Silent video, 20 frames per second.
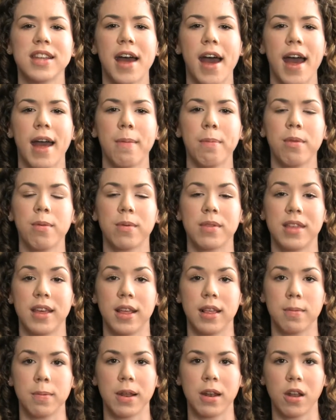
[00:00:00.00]
times what
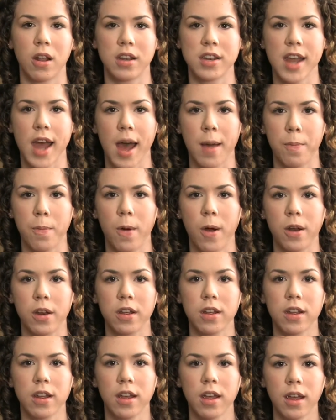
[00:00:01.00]
they spend on tap
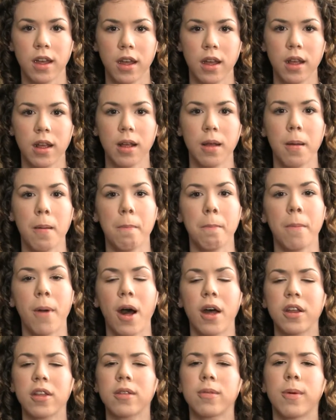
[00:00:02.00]
water,
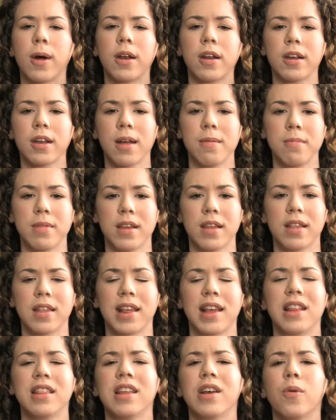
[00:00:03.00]
bottled water companies
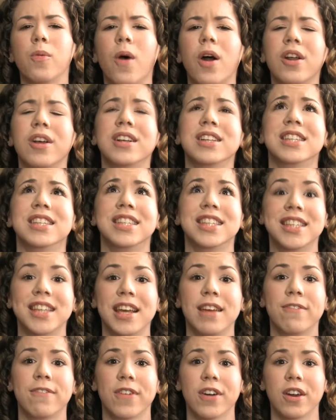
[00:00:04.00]
say that their water is
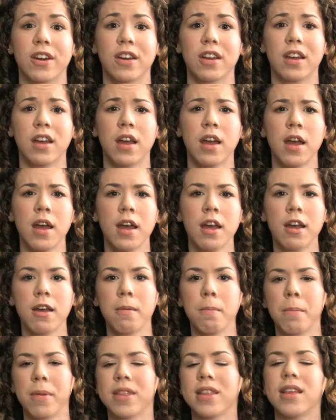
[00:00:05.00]
safer.
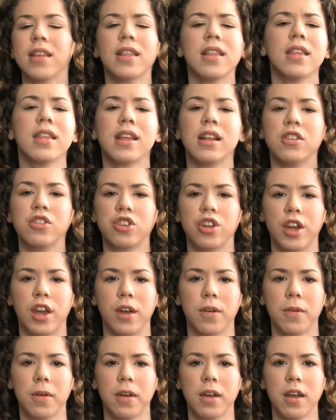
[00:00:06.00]
But this isn't true.
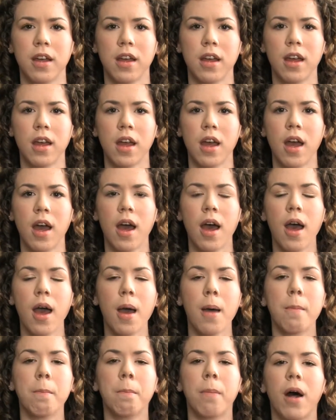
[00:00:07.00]

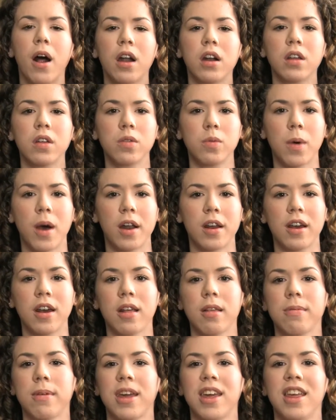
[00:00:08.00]
Bottled water
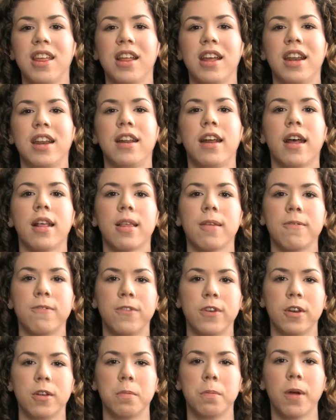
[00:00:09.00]
is regulated as a
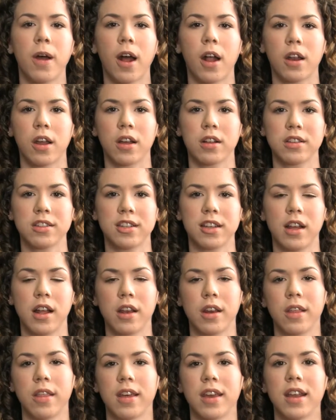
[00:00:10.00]
food product
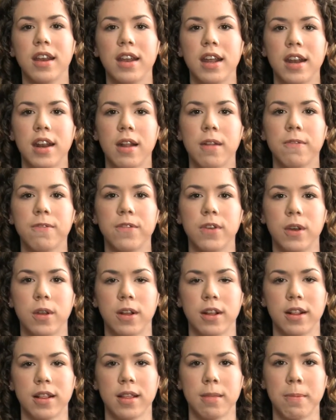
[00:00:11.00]
under the Canadian
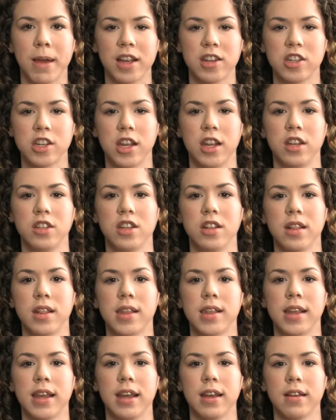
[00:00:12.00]
Food Inspection
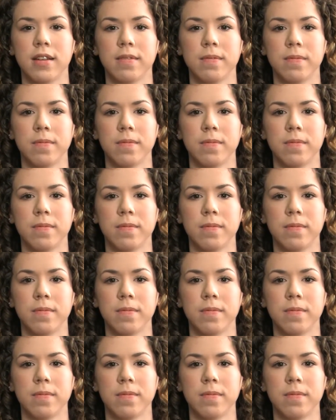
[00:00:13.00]
Agency.